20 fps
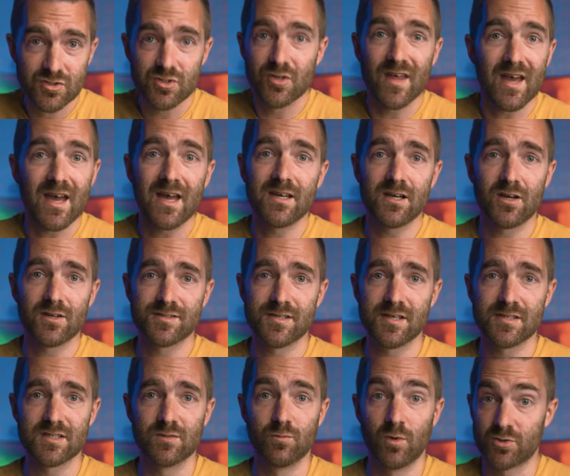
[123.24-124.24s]
to the AI
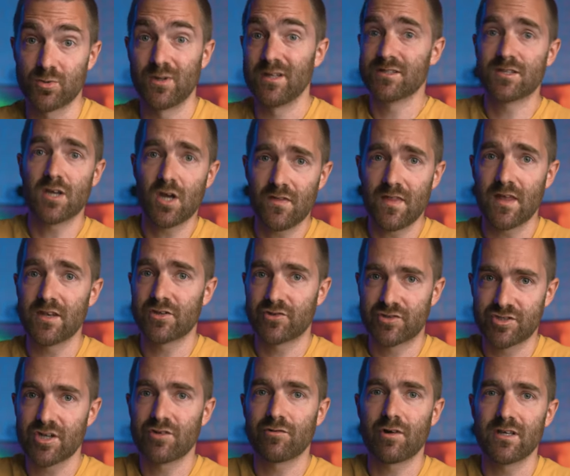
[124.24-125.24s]
system, which will in turn then
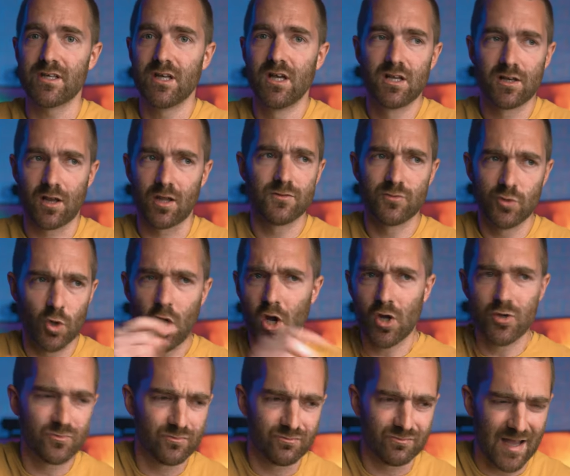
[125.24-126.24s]
generate like your
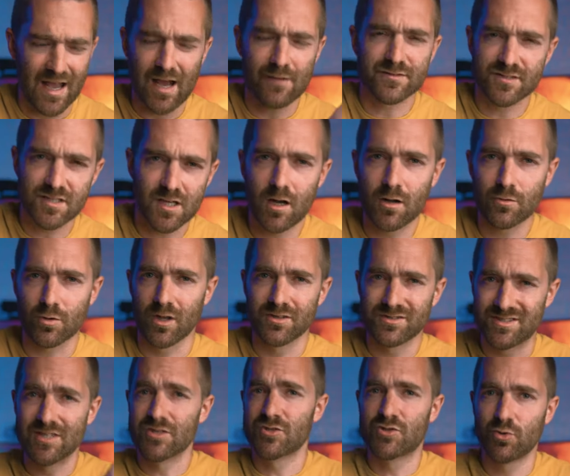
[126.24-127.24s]
own avatar or
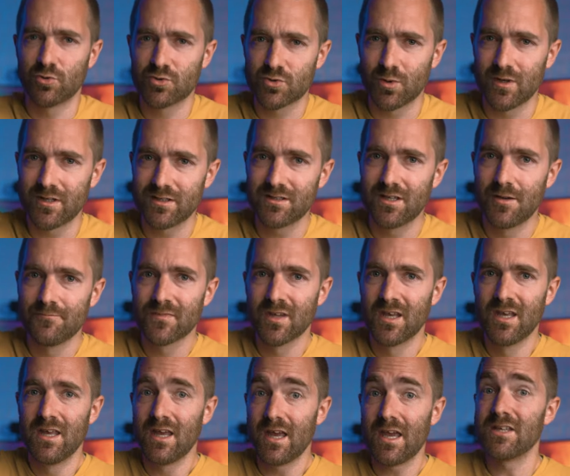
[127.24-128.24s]
like digital twin.
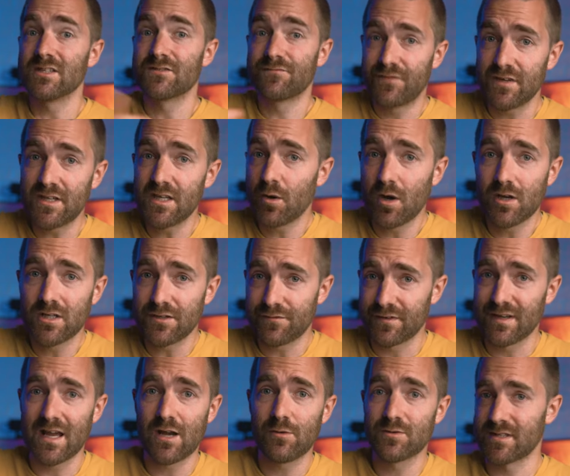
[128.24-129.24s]
It's video only
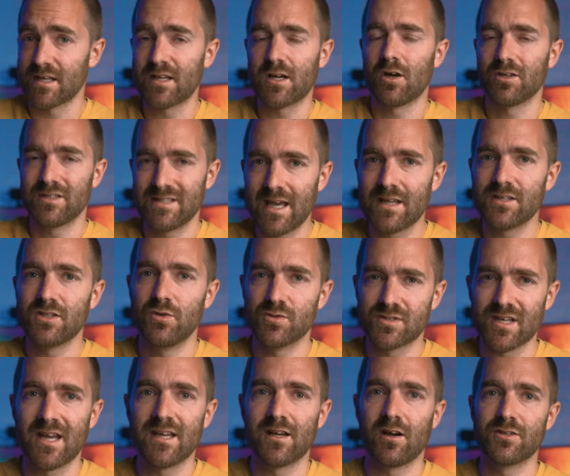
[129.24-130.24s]
for now as they can't yet
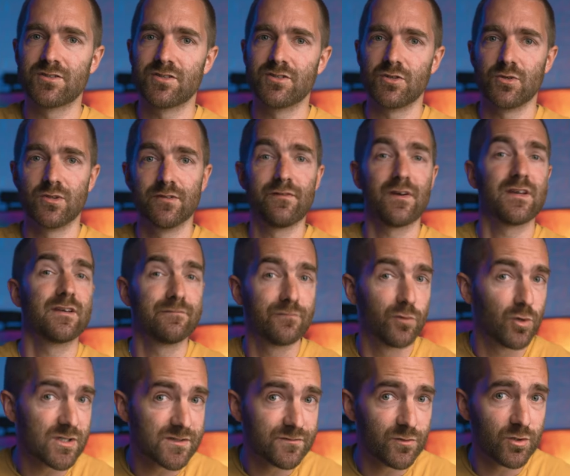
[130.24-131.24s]
use AI to do the fake
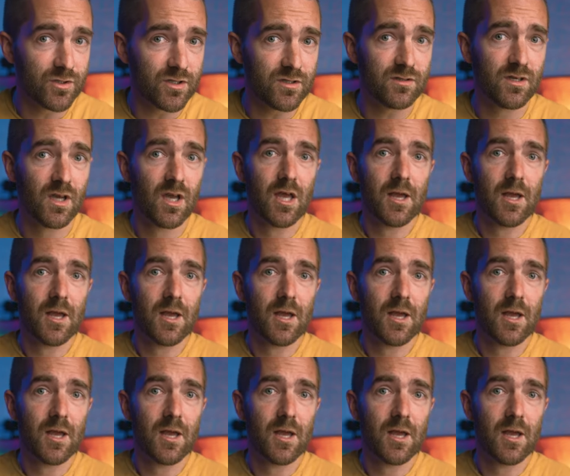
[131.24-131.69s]
voice for you,